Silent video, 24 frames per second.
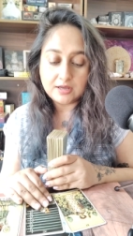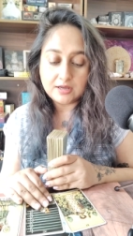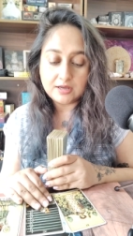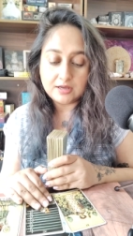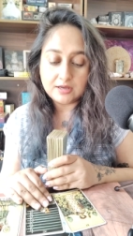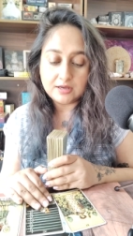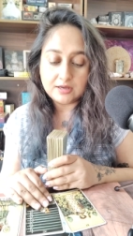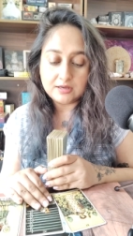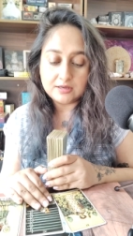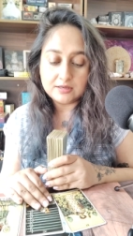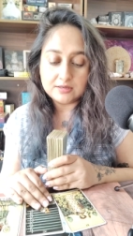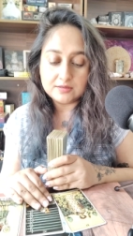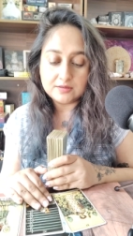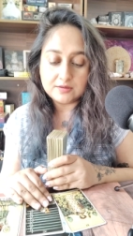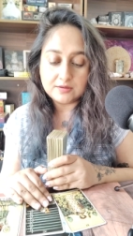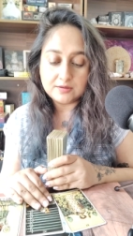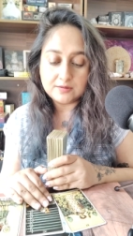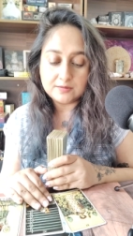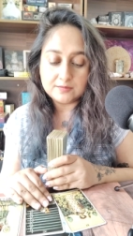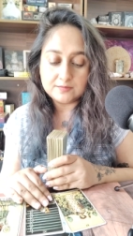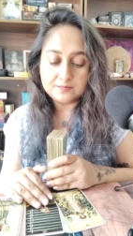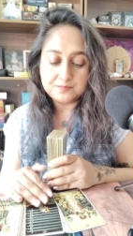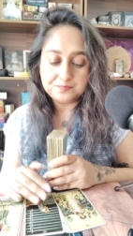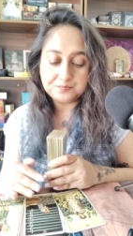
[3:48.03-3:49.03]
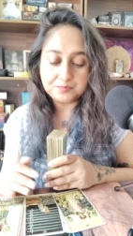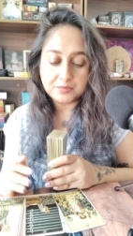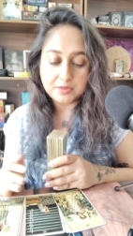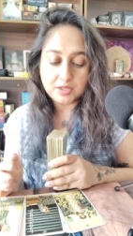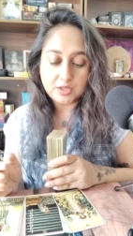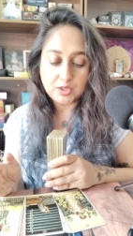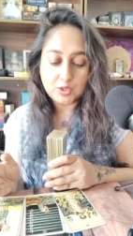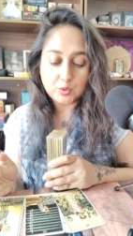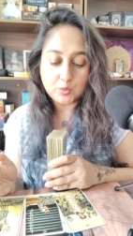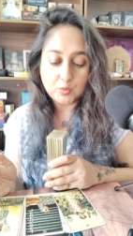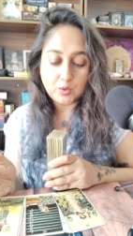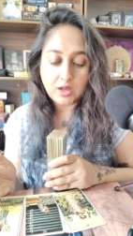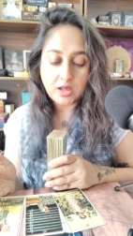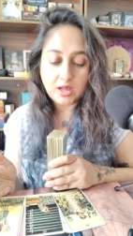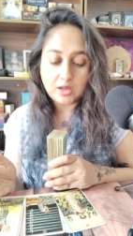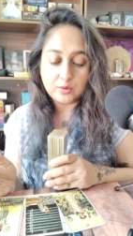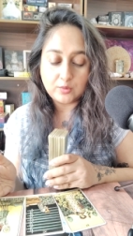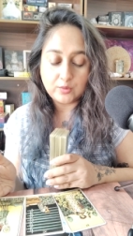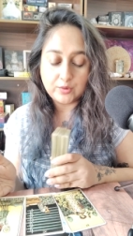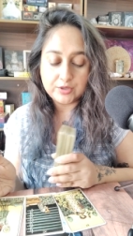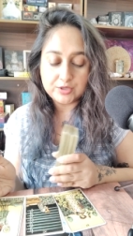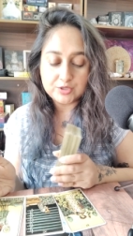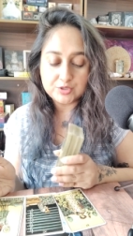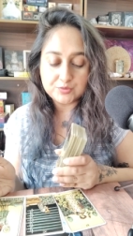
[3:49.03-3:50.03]
uh, you are
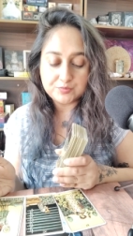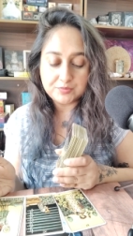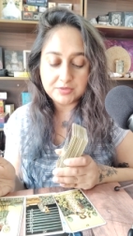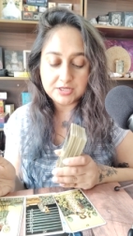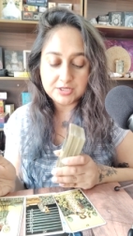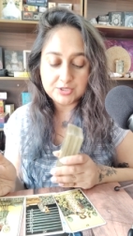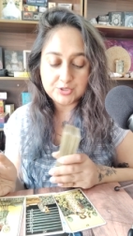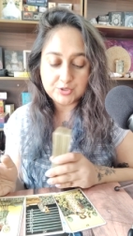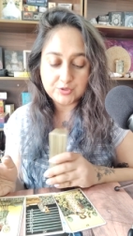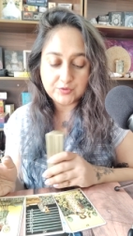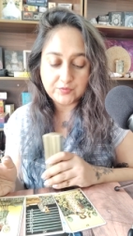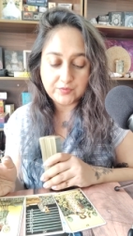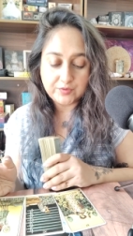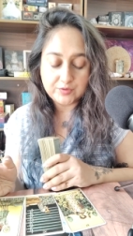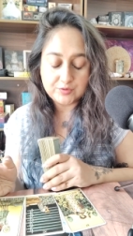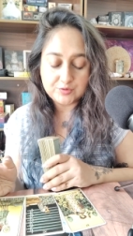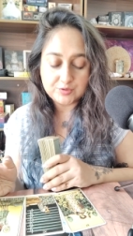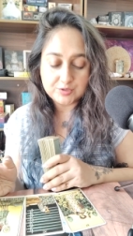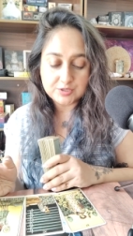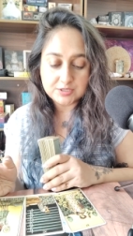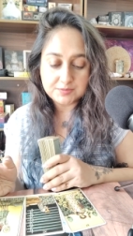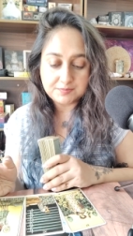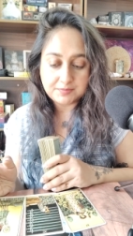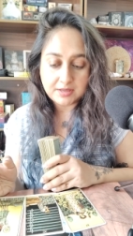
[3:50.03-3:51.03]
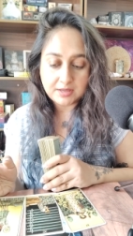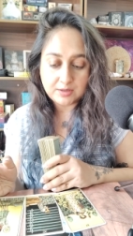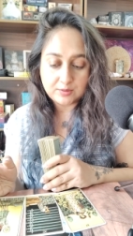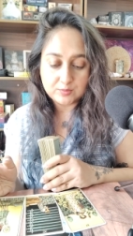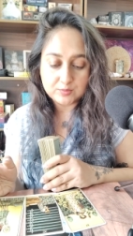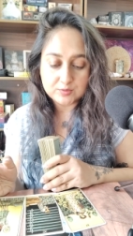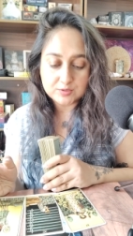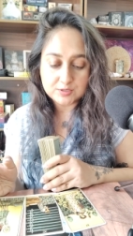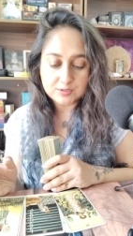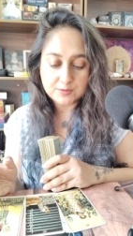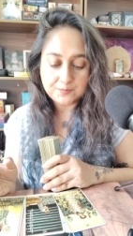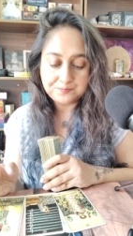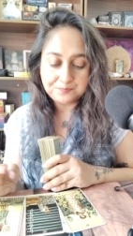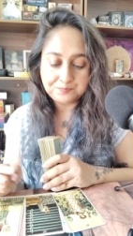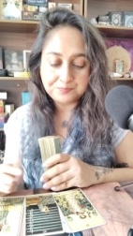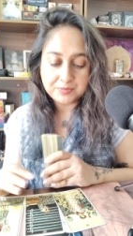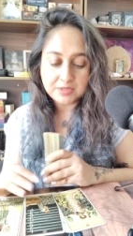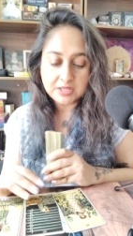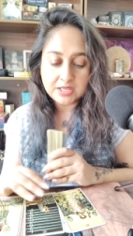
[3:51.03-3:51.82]
going to meet your future spouse